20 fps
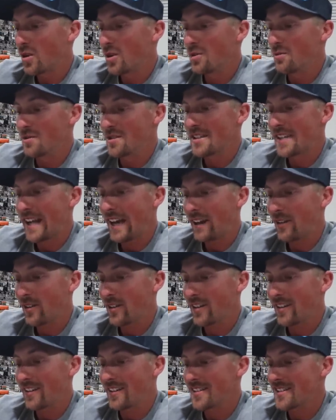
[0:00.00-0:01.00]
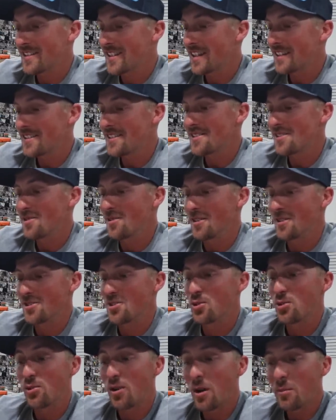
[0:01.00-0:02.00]
who is counted in the census, who has
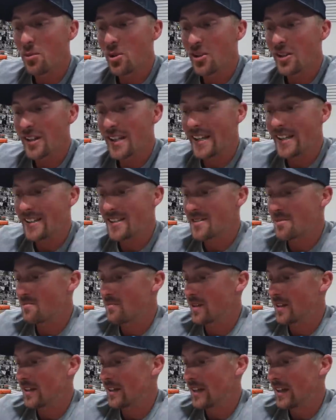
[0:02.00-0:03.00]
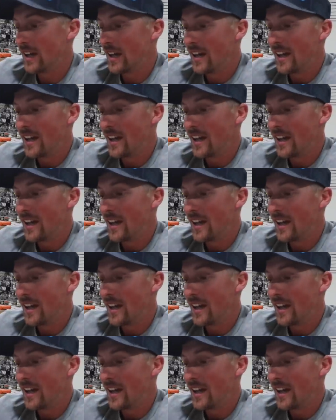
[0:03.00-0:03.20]
grumbled against me.